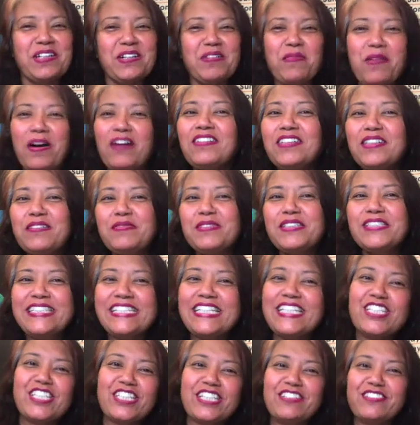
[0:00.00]
Welcome to
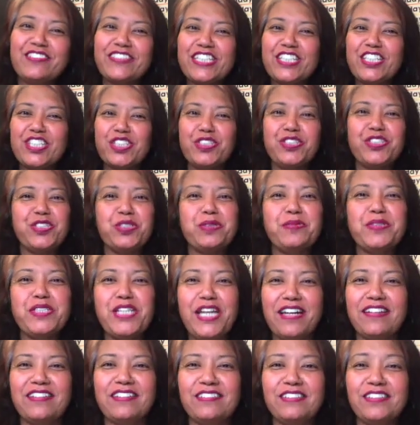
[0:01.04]
Teach and Reach YouTube
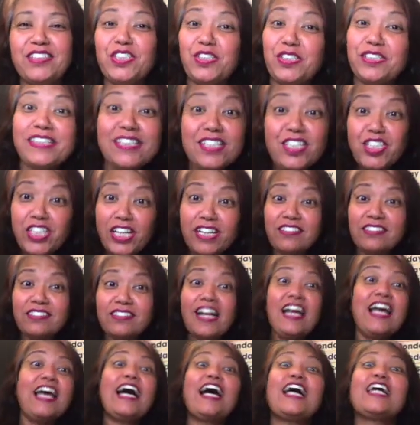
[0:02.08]
channel. So on this channel,
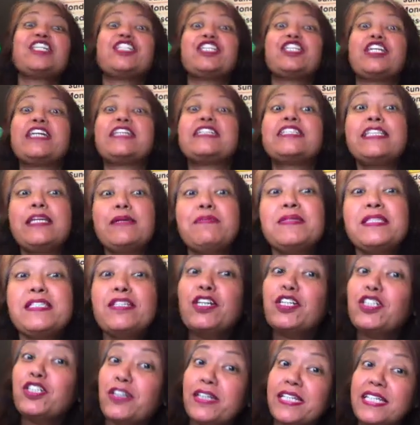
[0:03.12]
I share tips,
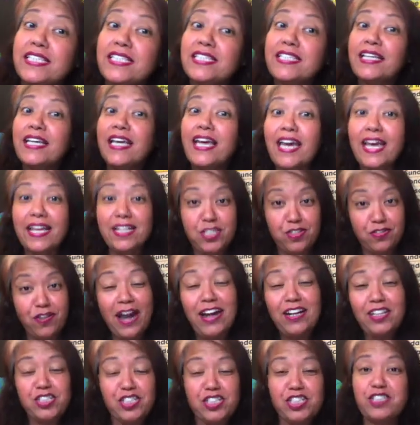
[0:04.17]
tricks, and
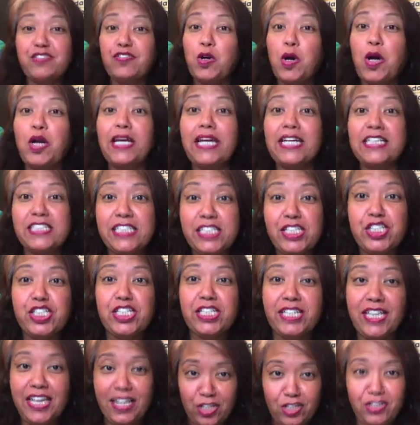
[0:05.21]
strategies for online teaching
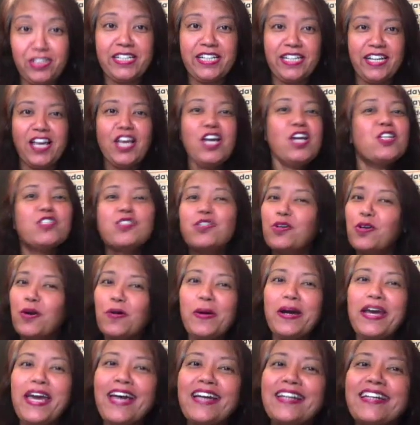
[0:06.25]
and learning. So go
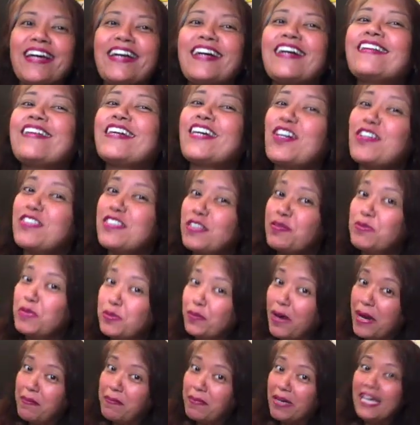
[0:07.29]
ahead and click on subscribe
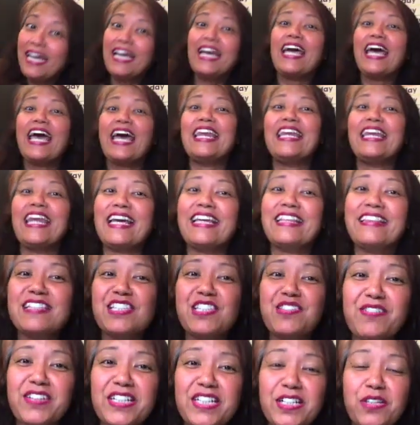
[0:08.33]
and like this
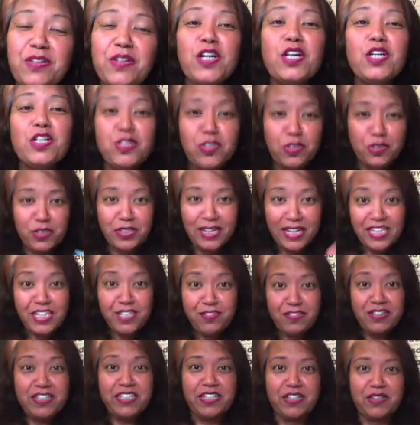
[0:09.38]
video. So today's
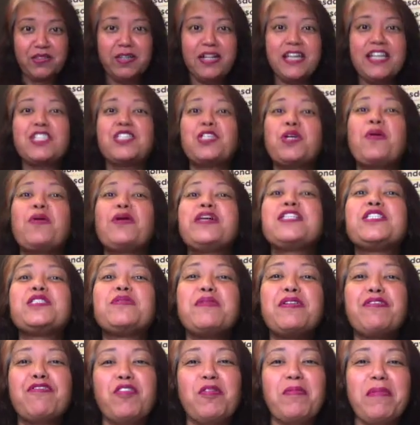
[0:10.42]
video is going to be
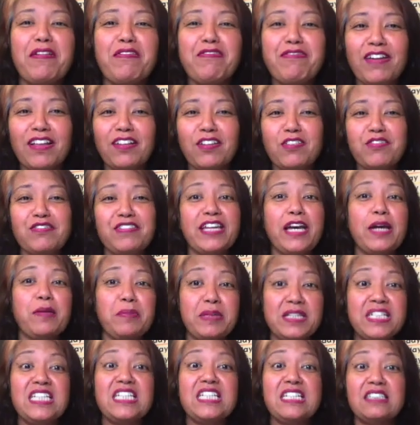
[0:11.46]
for my fellow
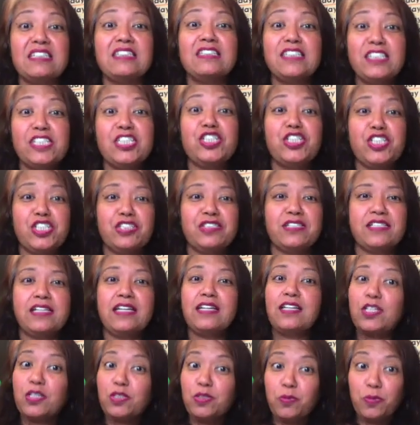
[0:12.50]
VIPKID teachers.
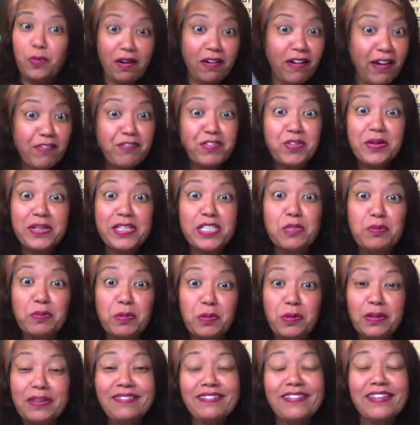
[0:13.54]
Well, have you explored
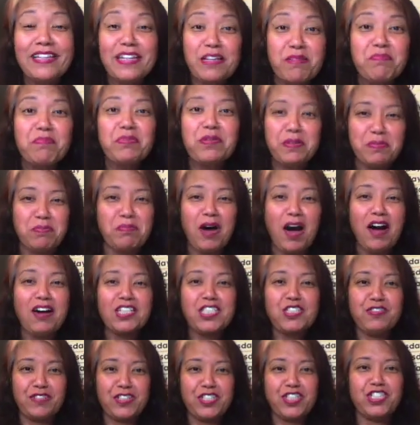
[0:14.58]
the input box
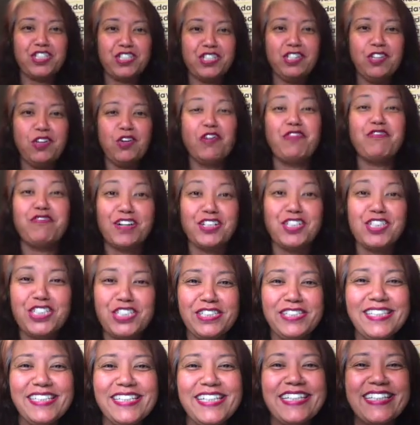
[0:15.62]
feature or function
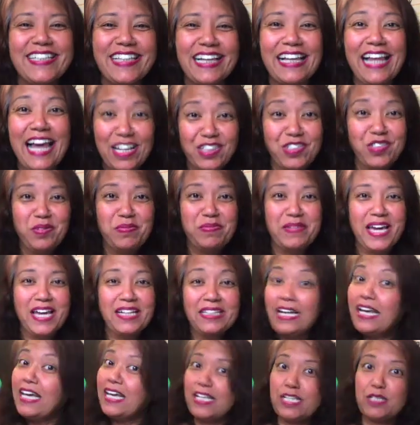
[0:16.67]
in the classroom yet?
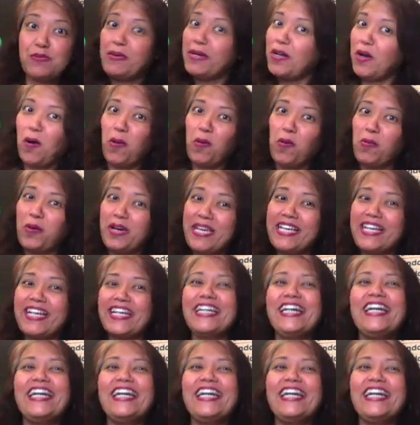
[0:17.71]
It's been a whole week.